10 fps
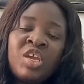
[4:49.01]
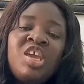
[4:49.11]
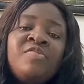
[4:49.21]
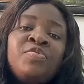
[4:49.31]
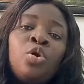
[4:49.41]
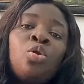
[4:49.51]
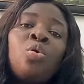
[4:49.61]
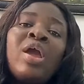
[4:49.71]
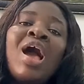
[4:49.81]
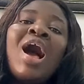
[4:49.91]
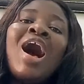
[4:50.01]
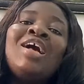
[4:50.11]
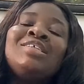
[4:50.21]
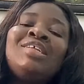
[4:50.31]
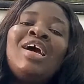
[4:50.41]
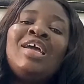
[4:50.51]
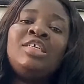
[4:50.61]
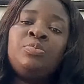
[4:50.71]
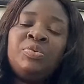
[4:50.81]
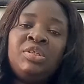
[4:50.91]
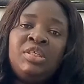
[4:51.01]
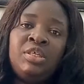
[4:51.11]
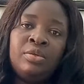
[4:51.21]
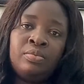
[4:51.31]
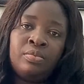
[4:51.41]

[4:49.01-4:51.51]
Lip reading: if your lawyer has that expertise.